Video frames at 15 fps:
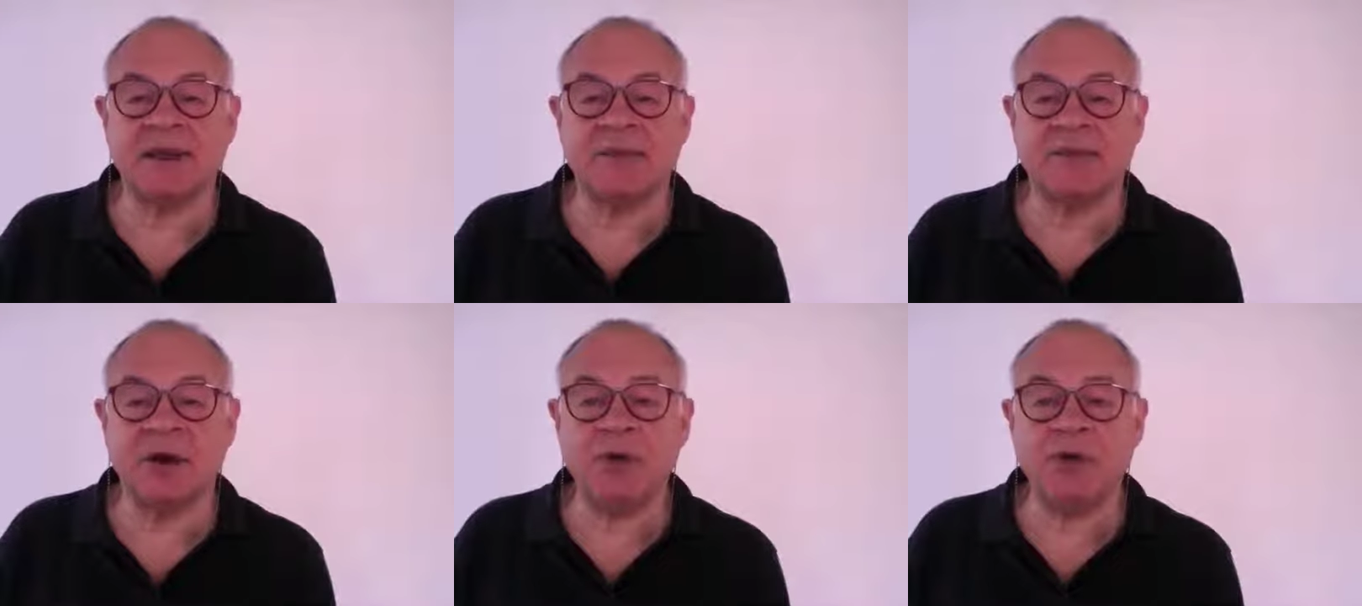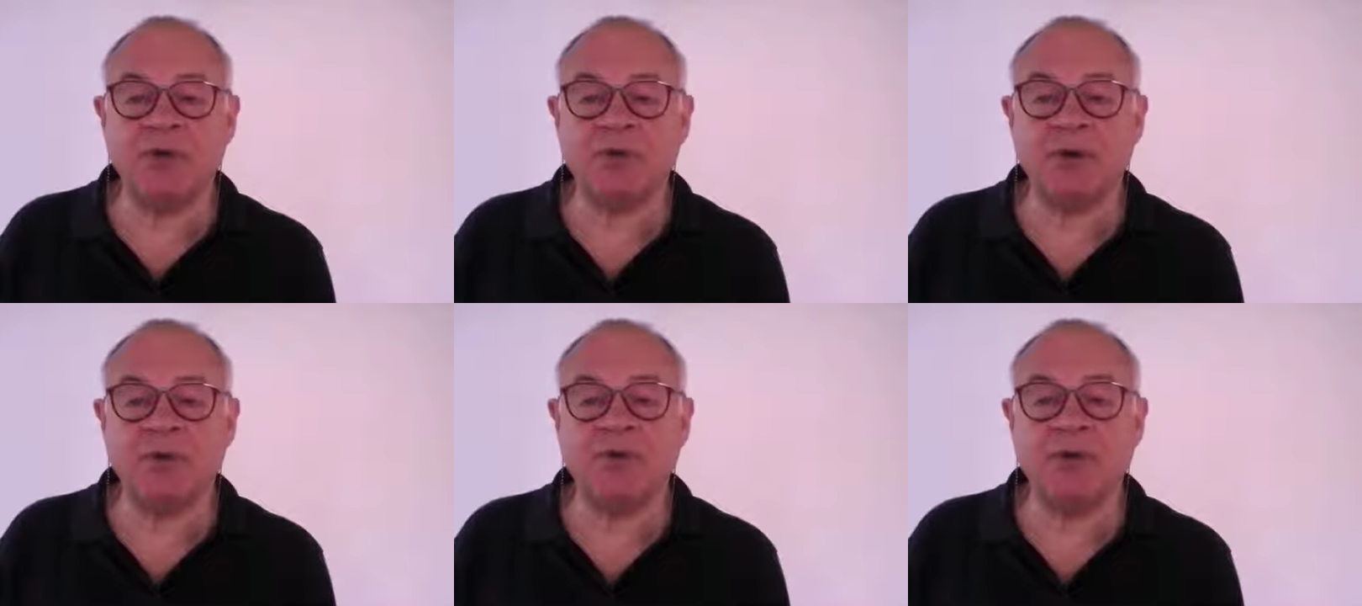both of
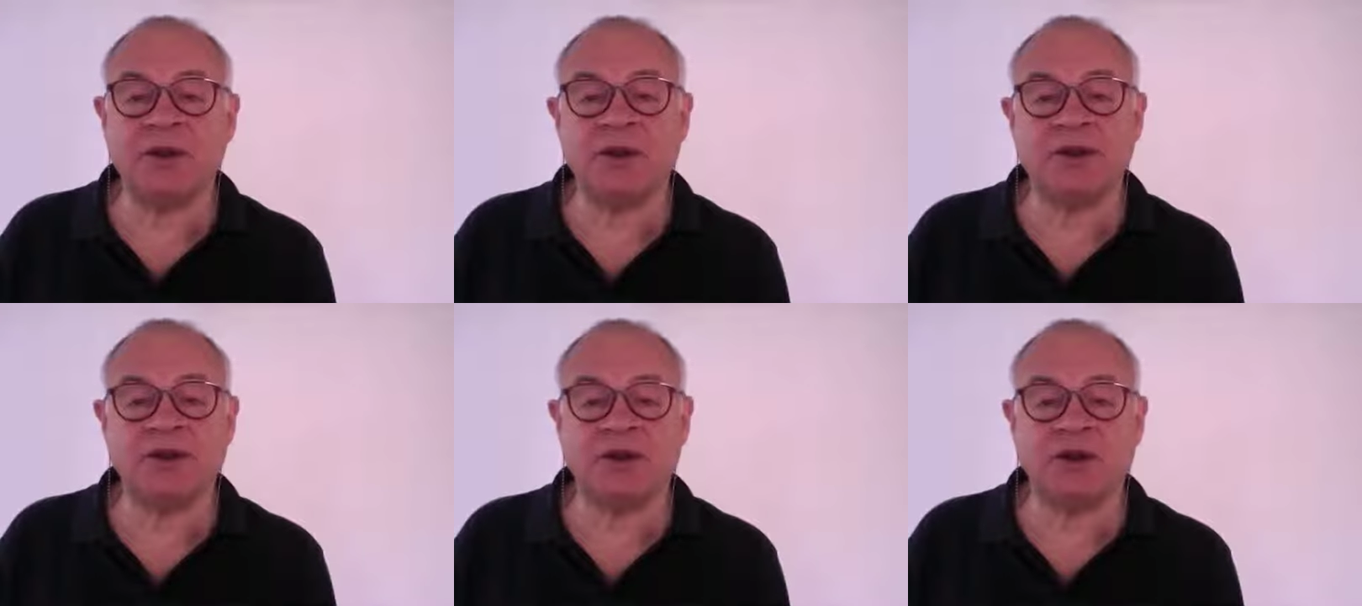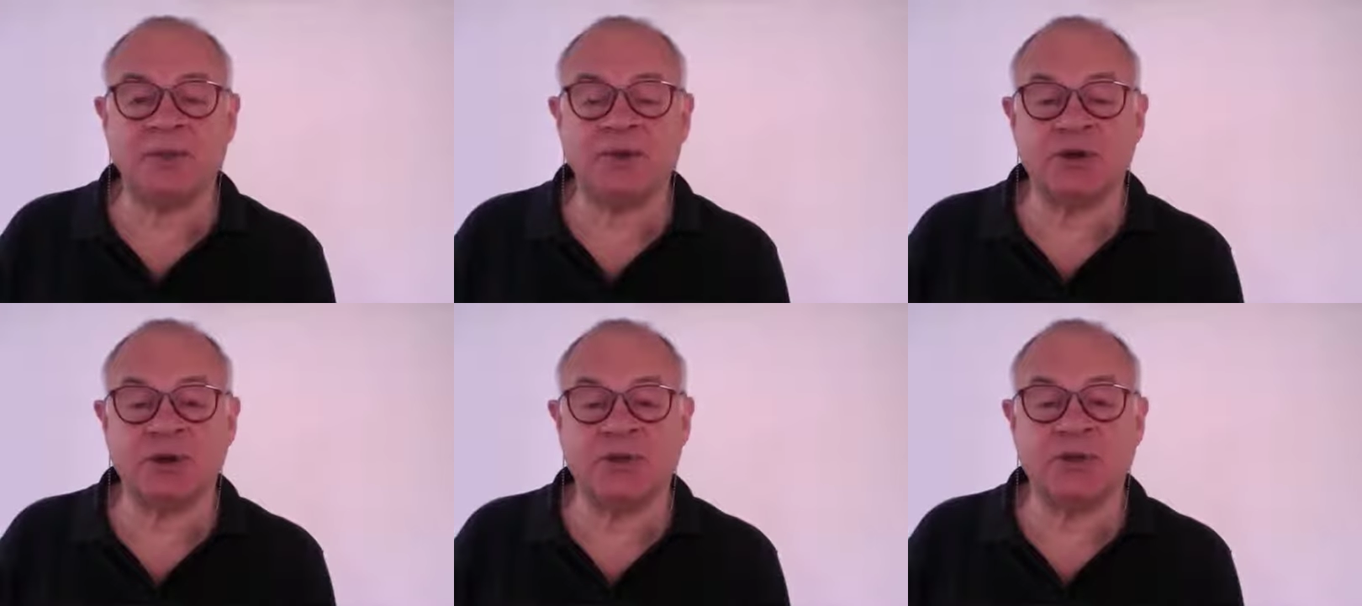whom fit the
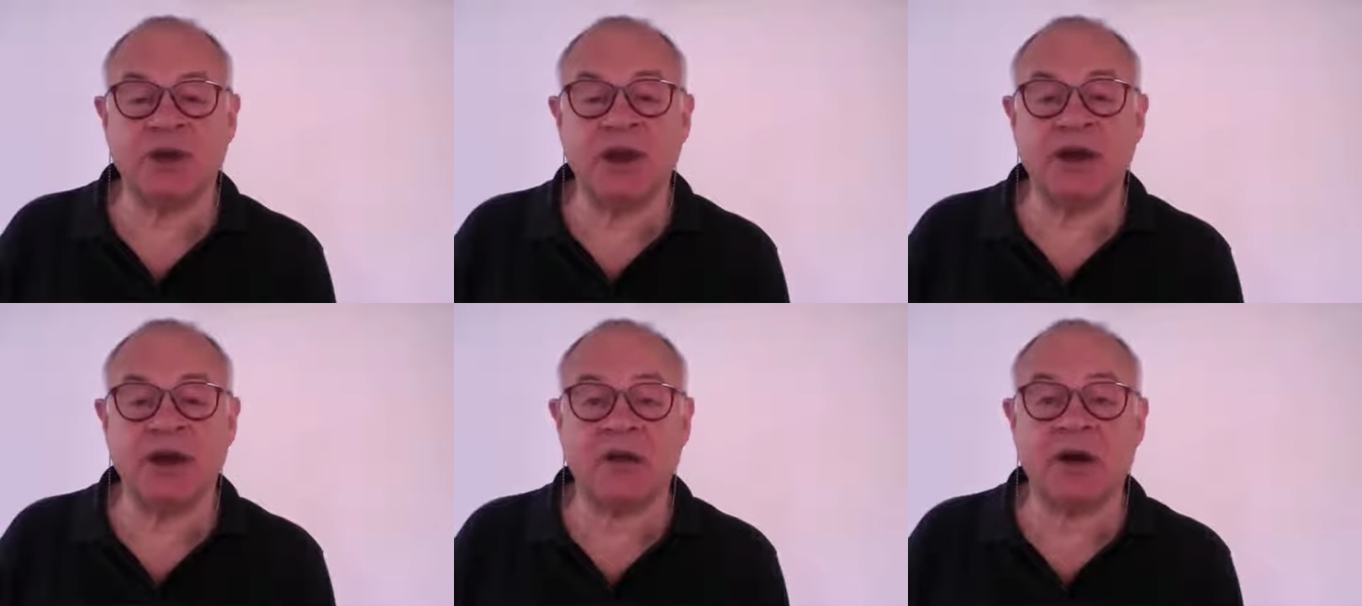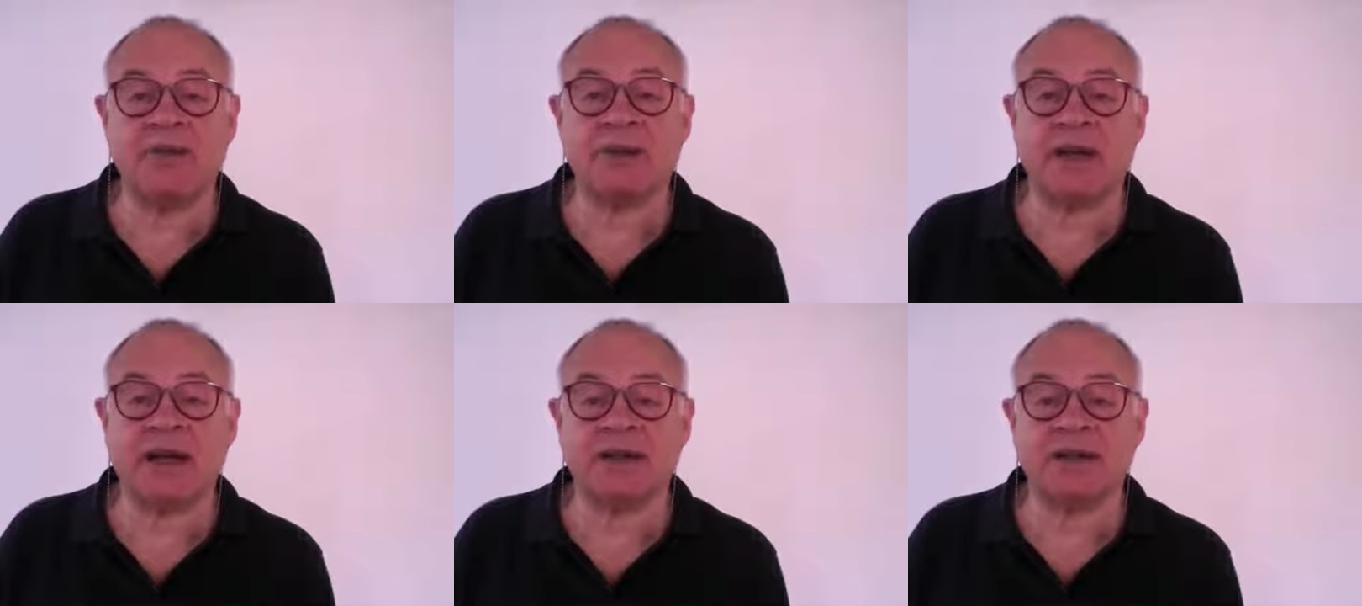description of regular
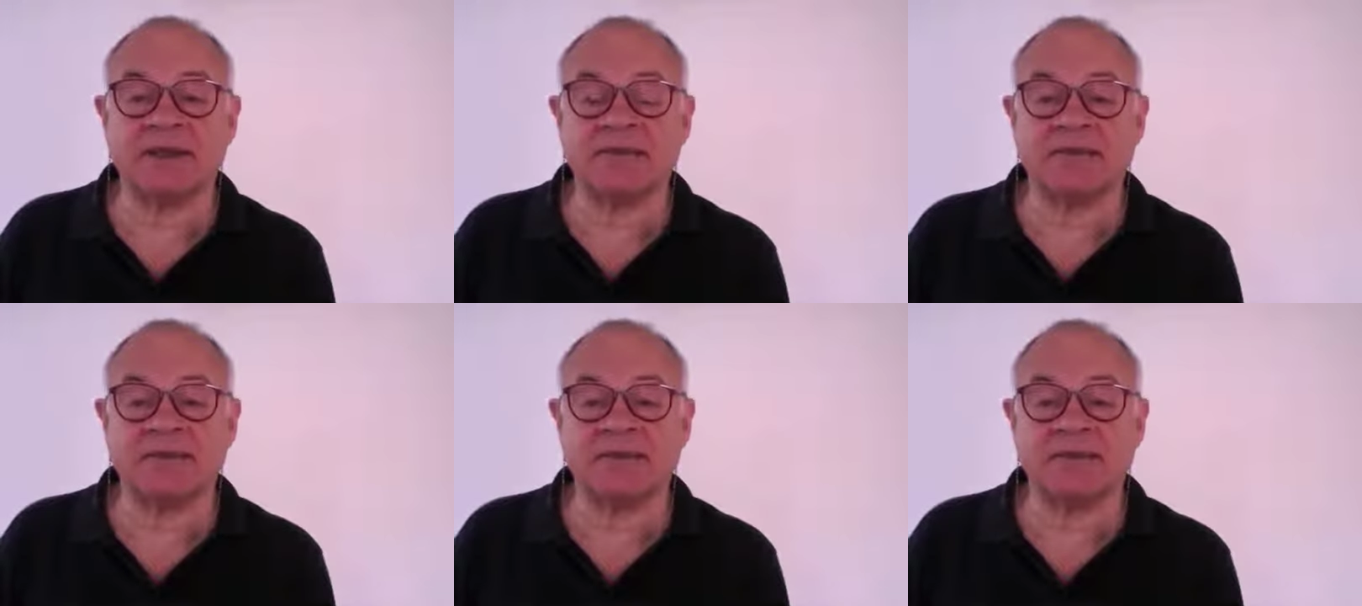reptiles.